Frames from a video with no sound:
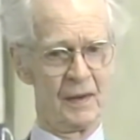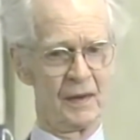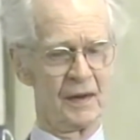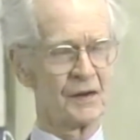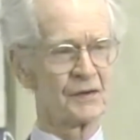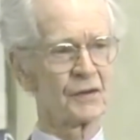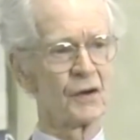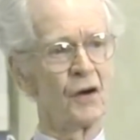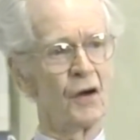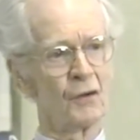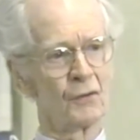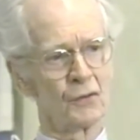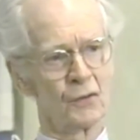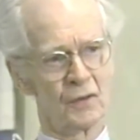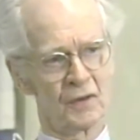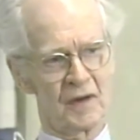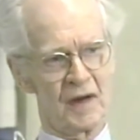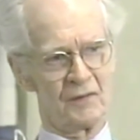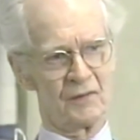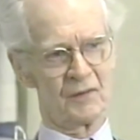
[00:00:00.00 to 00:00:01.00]
It's all
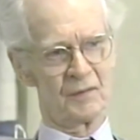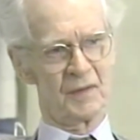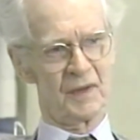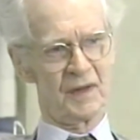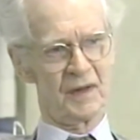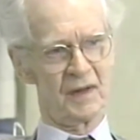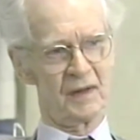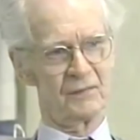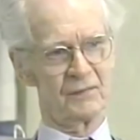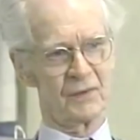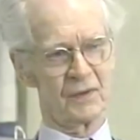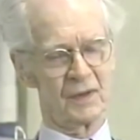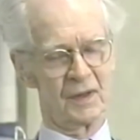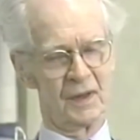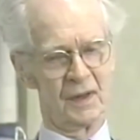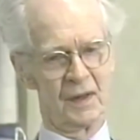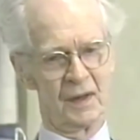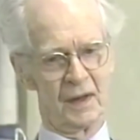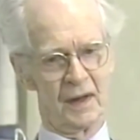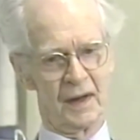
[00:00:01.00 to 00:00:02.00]
rule-governed behavior.
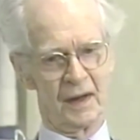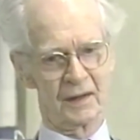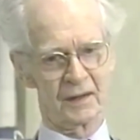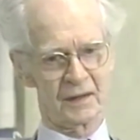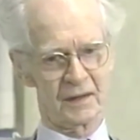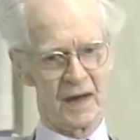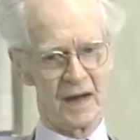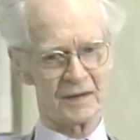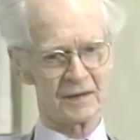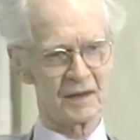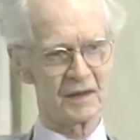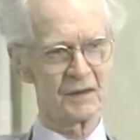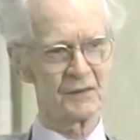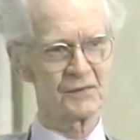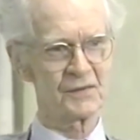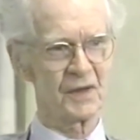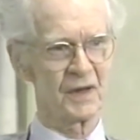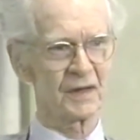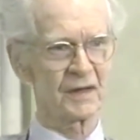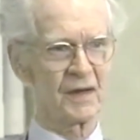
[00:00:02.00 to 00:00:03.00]
And
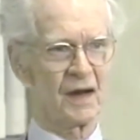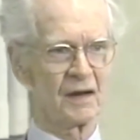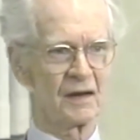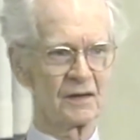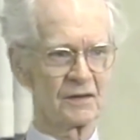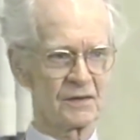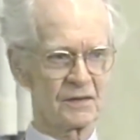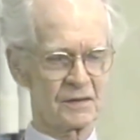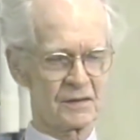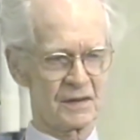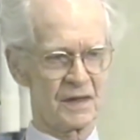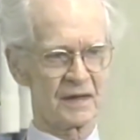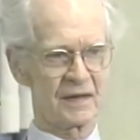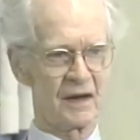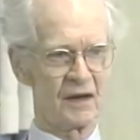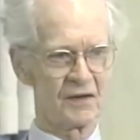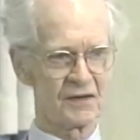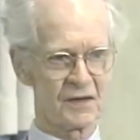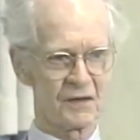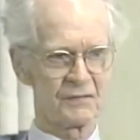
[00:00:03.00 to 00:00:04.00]
cognitive psychologists,
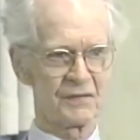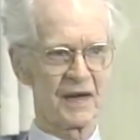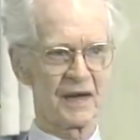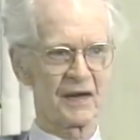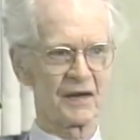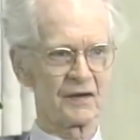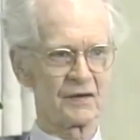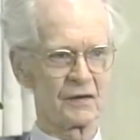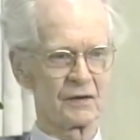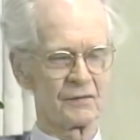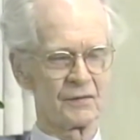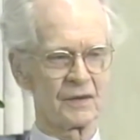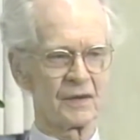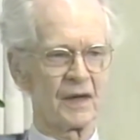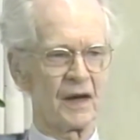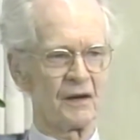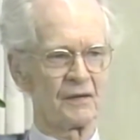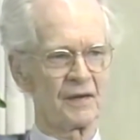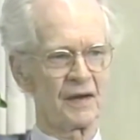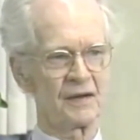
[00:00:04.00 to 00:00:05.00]
psychologists have taken it over
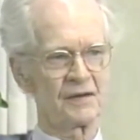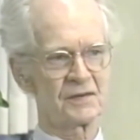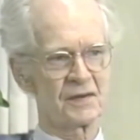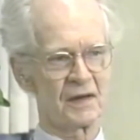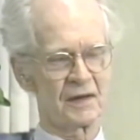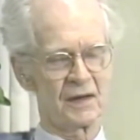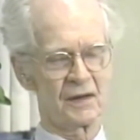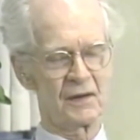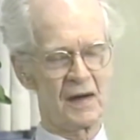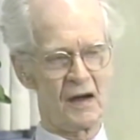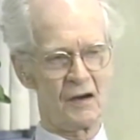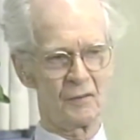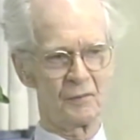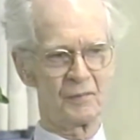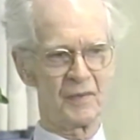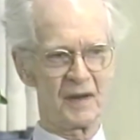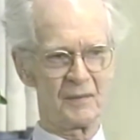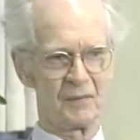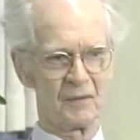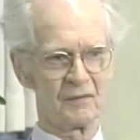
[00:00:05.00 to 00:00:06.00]
now. They study how
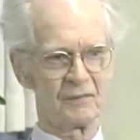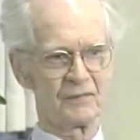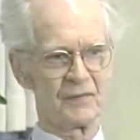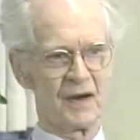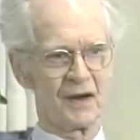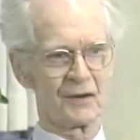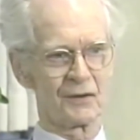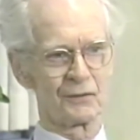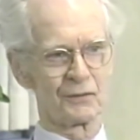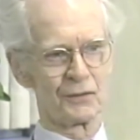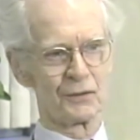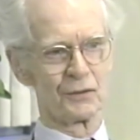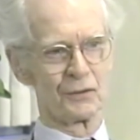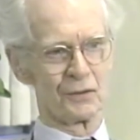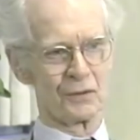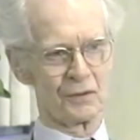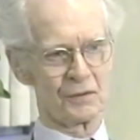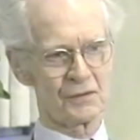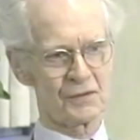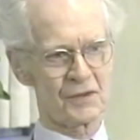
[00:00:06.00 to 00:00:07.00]
people follow
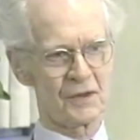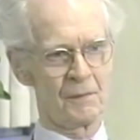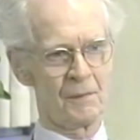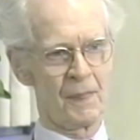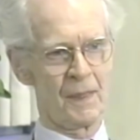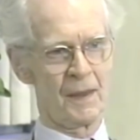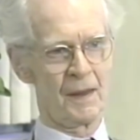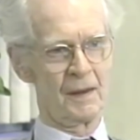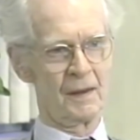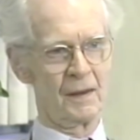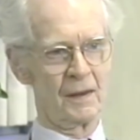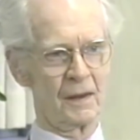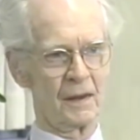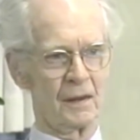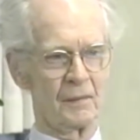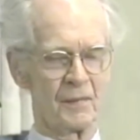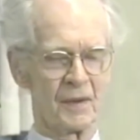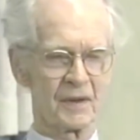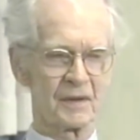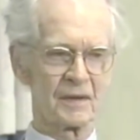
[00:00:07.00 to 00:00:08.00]
rules,
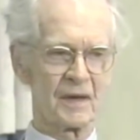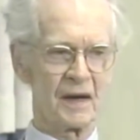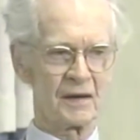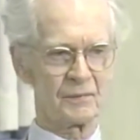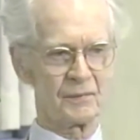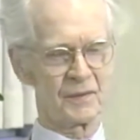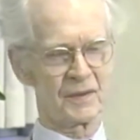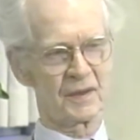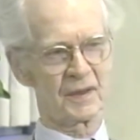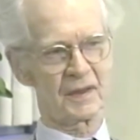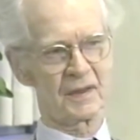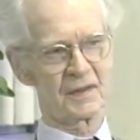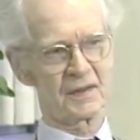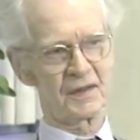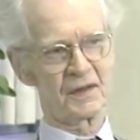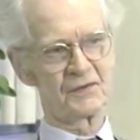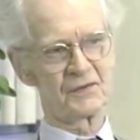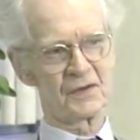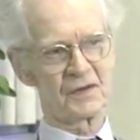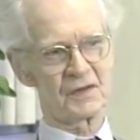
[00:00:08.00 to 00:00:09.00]
but not with the
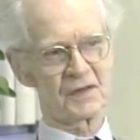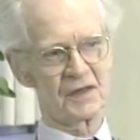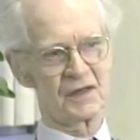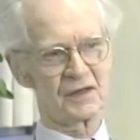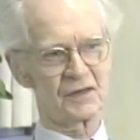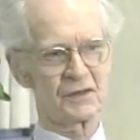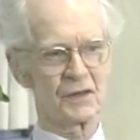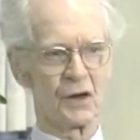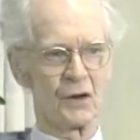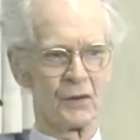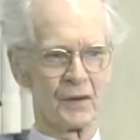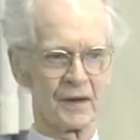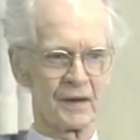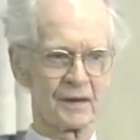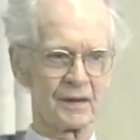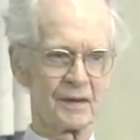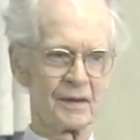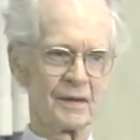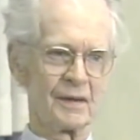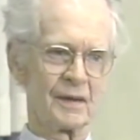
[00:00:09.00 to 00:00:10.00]
contingencies
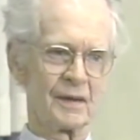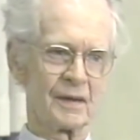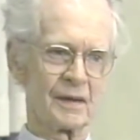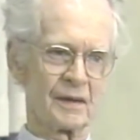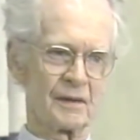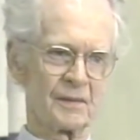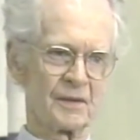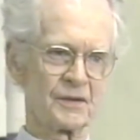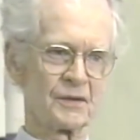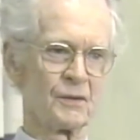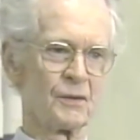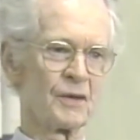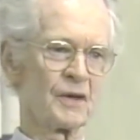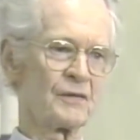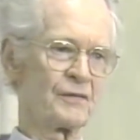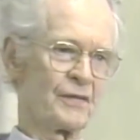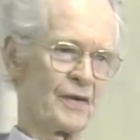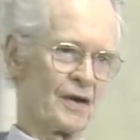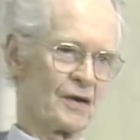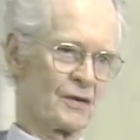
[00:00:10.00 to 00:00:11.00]
showing. Uh, but you only
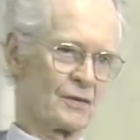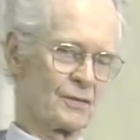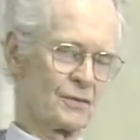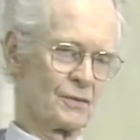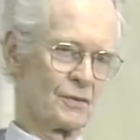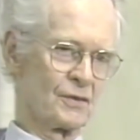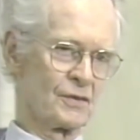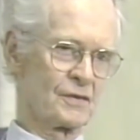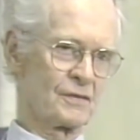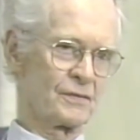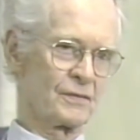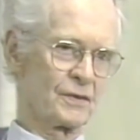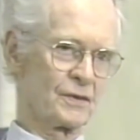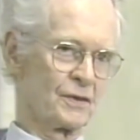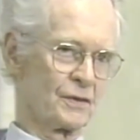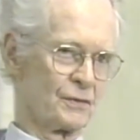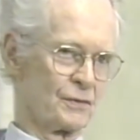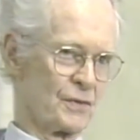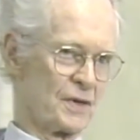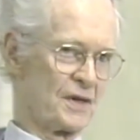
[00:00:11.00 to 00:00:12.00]
follow rules for
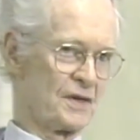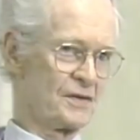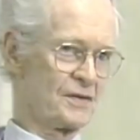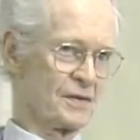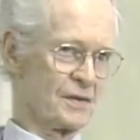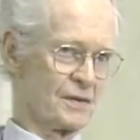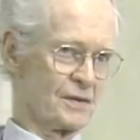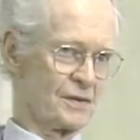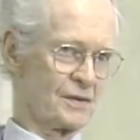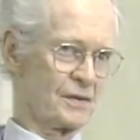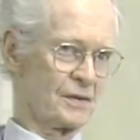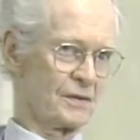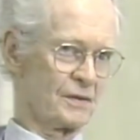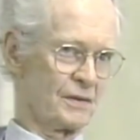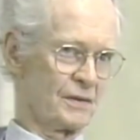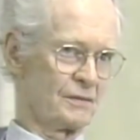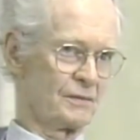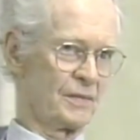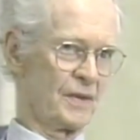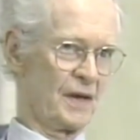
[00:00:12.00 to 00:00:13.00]
good reasons.
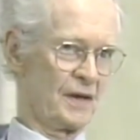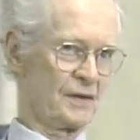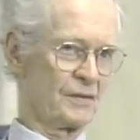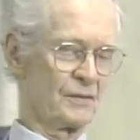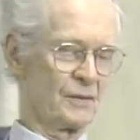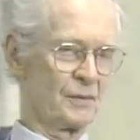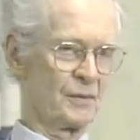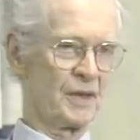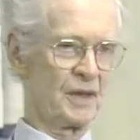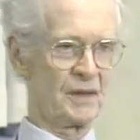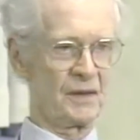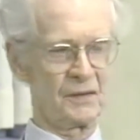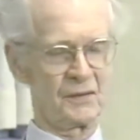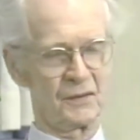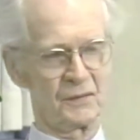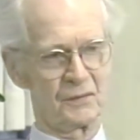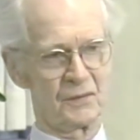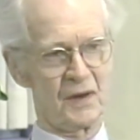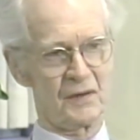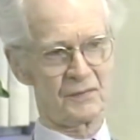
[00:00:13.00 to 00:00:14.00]
Uh, that would be that
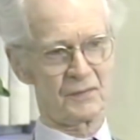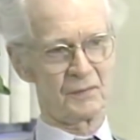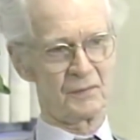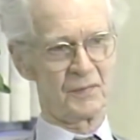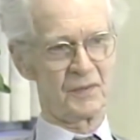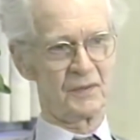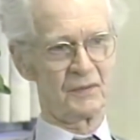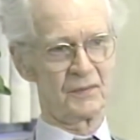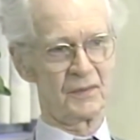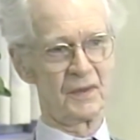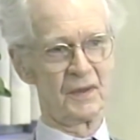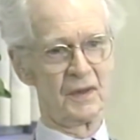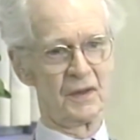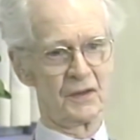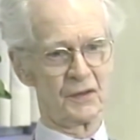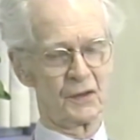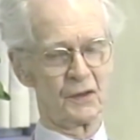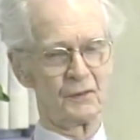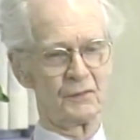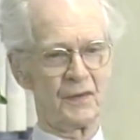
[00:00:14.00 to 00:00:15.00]
you have to be
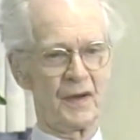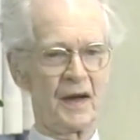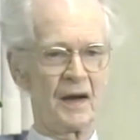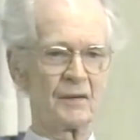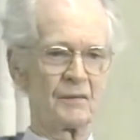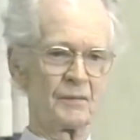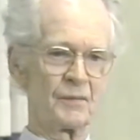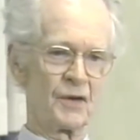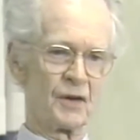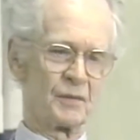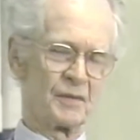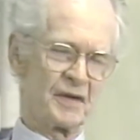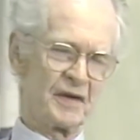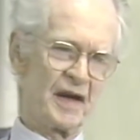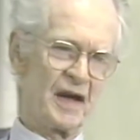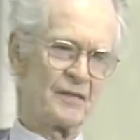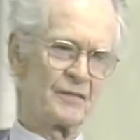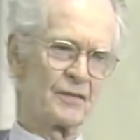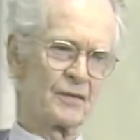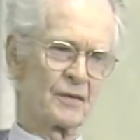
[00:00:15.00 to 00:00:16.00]
You've had, your
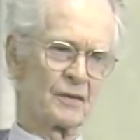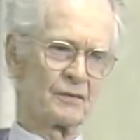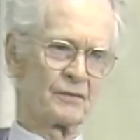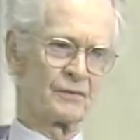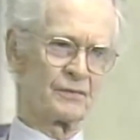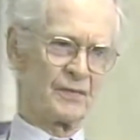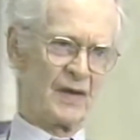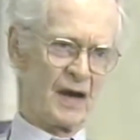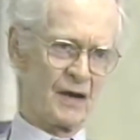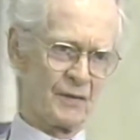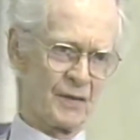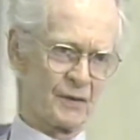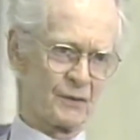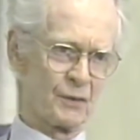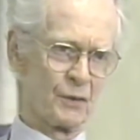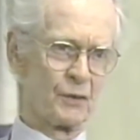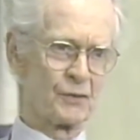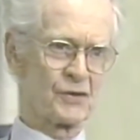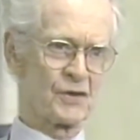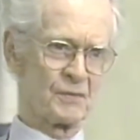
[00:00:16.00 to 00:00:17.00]
behavior of following
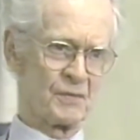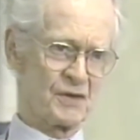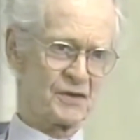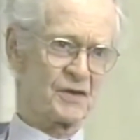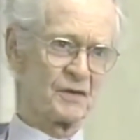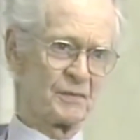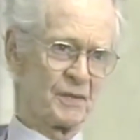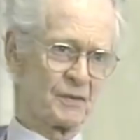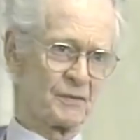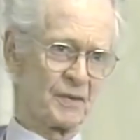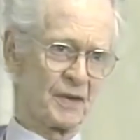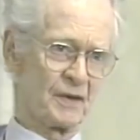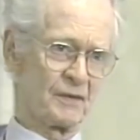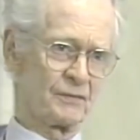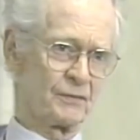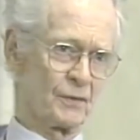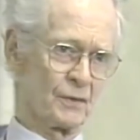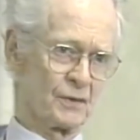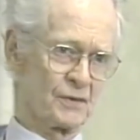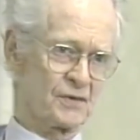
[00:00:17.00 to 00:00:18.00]
rules must have been
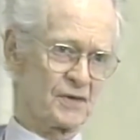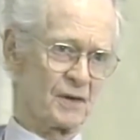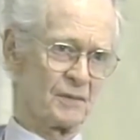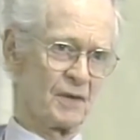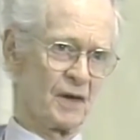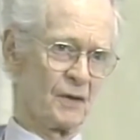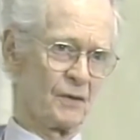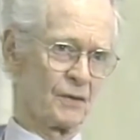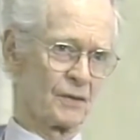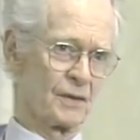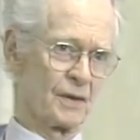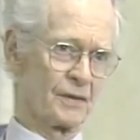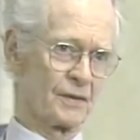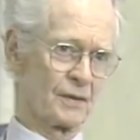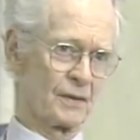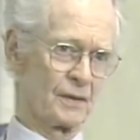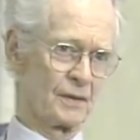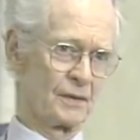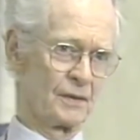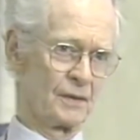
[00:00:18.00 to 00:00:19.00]
reinforced somehow or other.